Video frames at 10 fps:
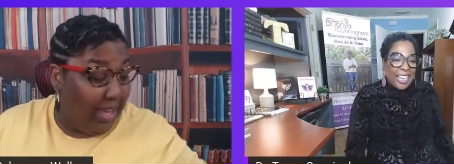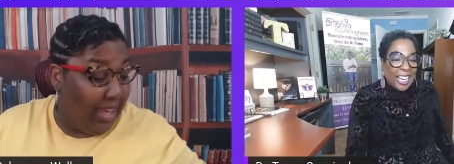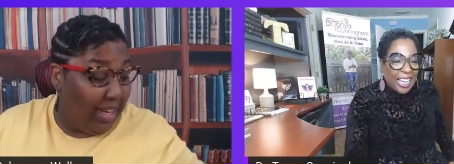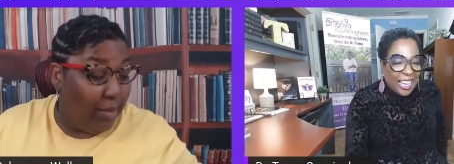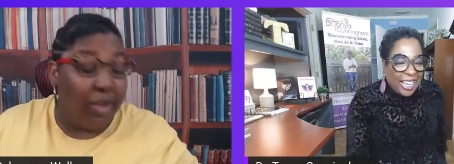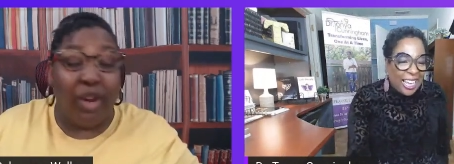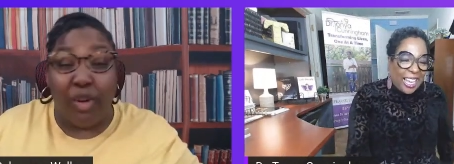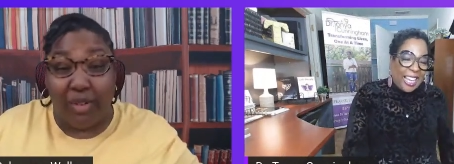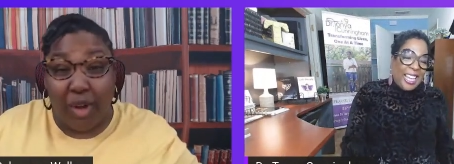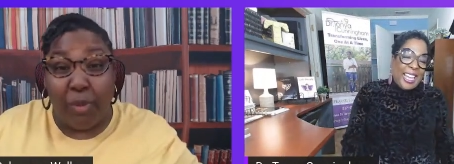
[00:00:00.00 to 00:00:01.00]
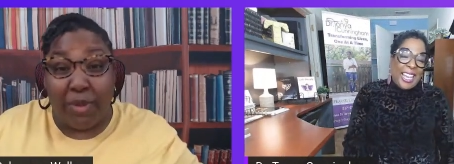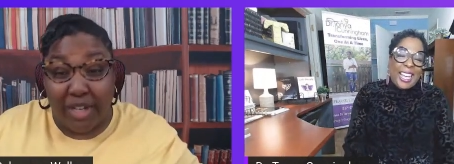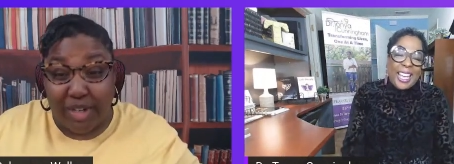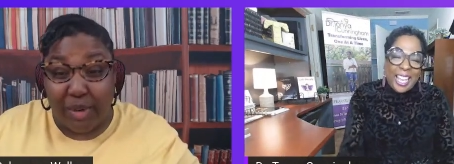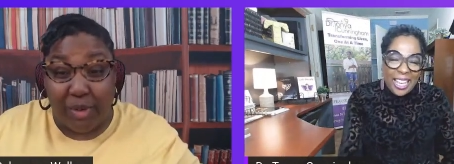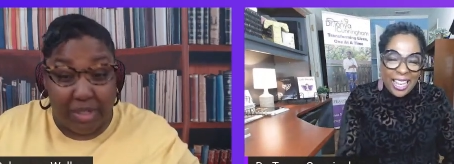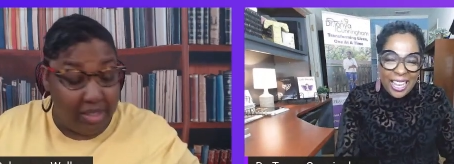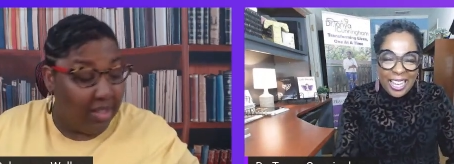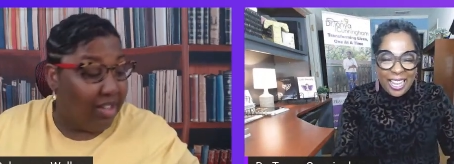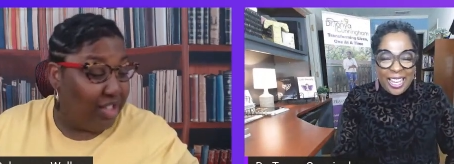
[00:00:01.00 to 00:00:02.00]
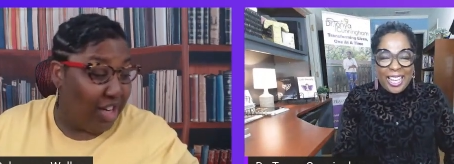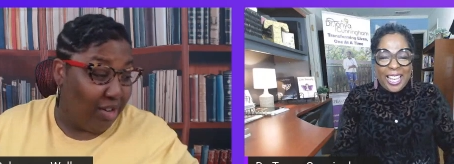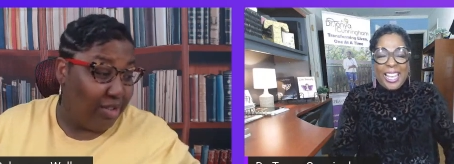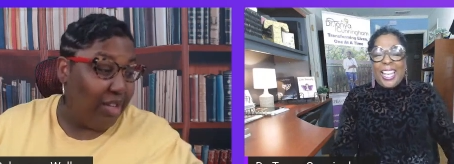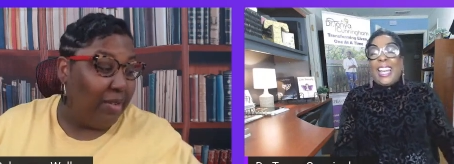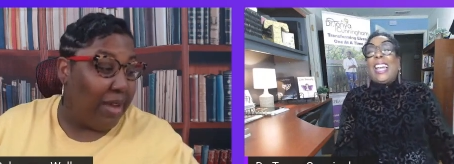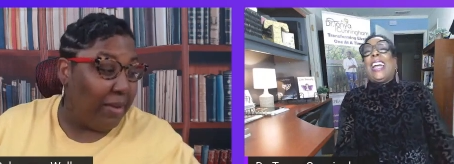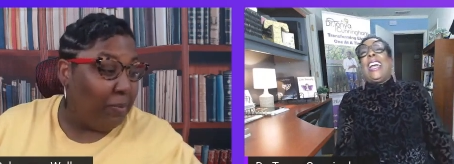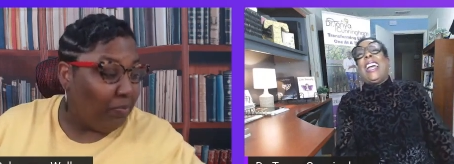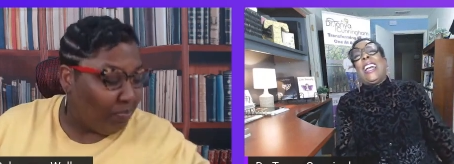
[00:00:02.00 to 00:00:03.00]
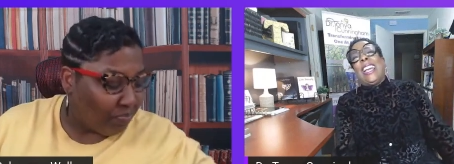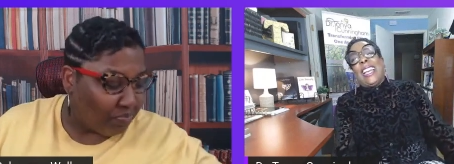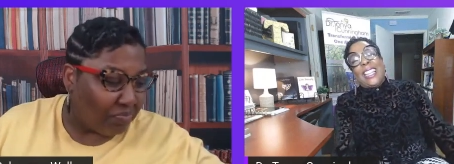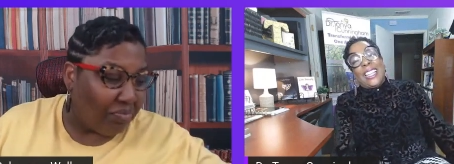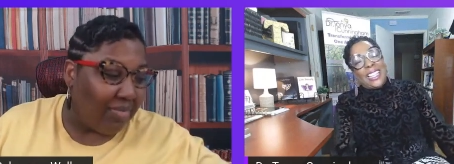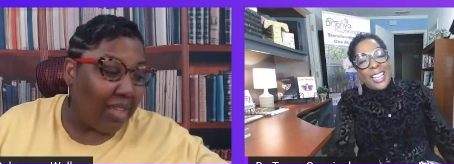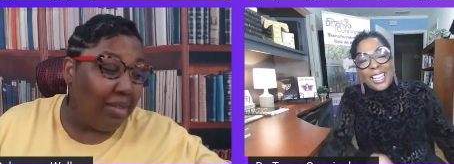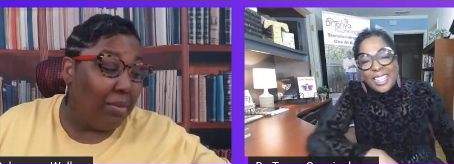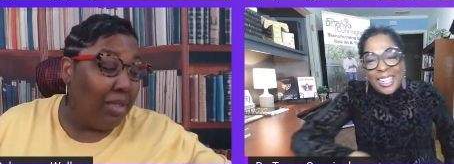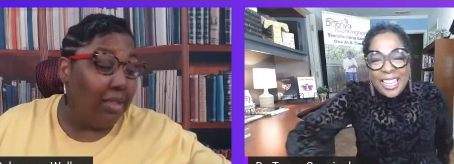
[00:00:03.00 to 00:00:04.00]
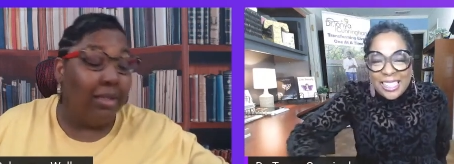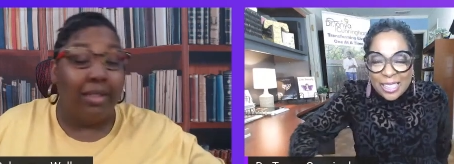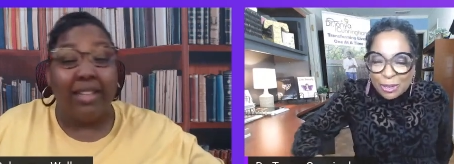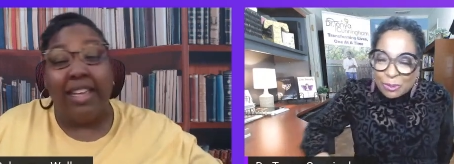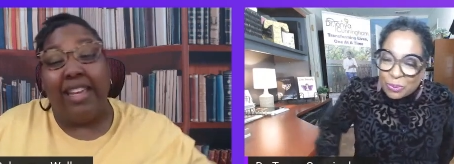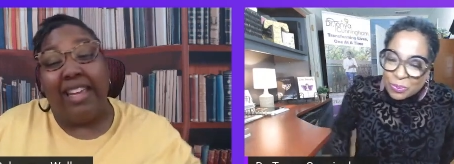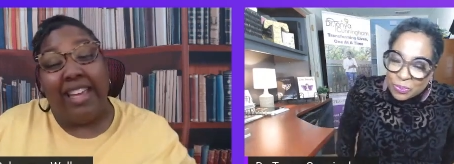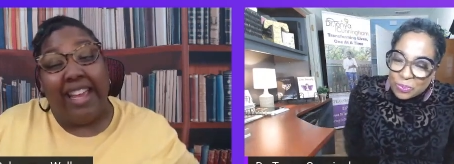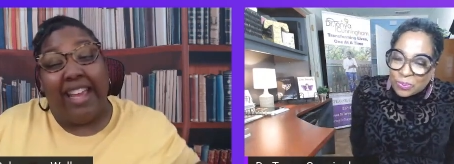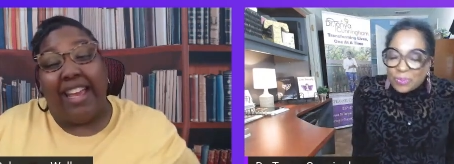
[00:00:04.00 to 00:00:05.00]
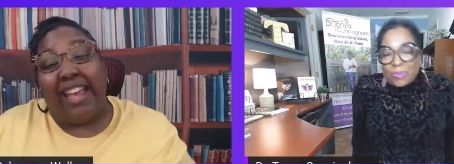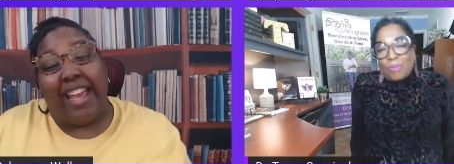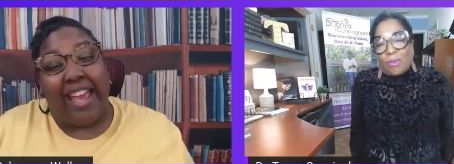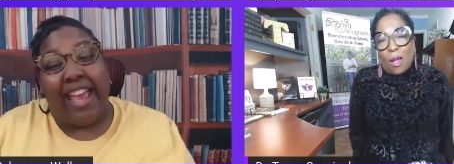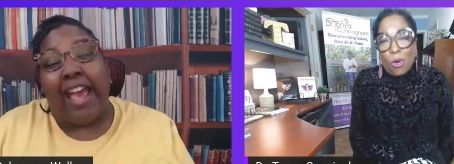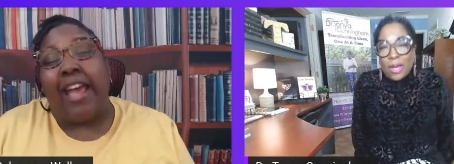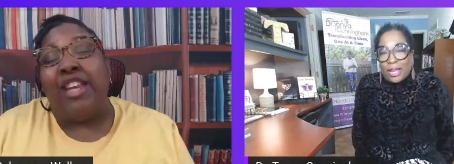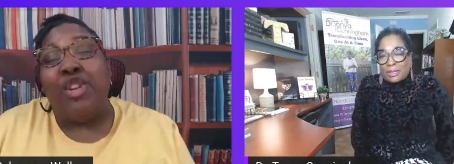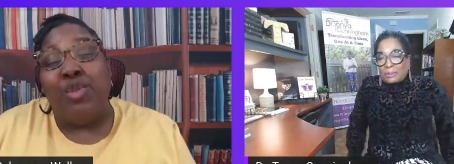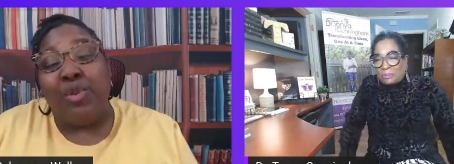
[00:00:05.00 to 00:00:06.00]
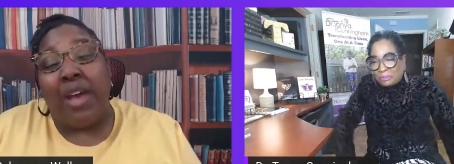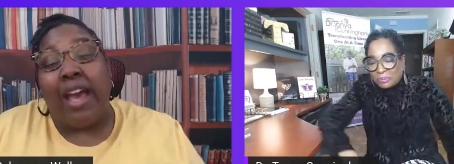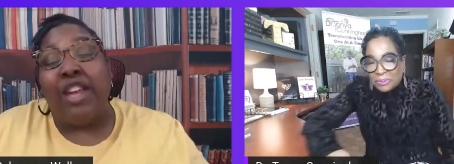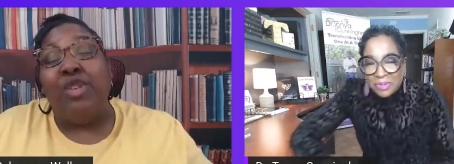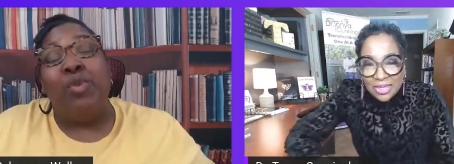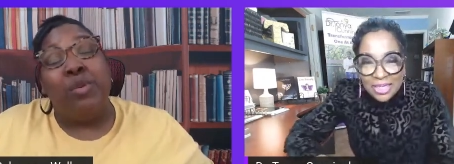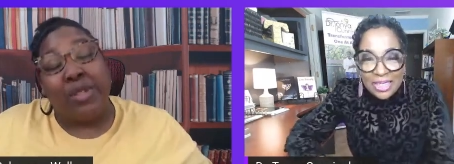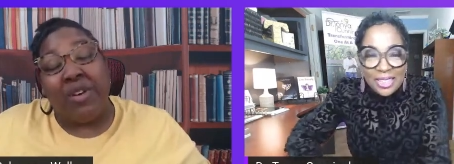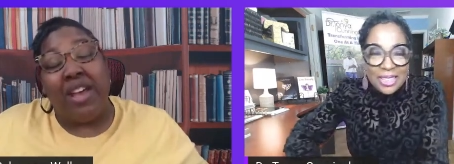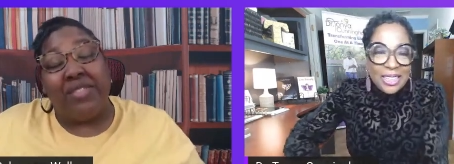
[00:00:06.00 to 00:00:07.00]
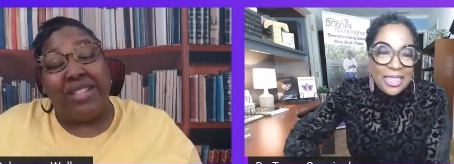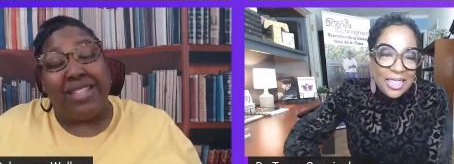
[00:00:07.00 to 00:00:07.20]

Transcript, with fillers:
Speaker 1: and then open the doors for the church. Okay. But listen, look, Okay. I knew I knew we was gonna have a good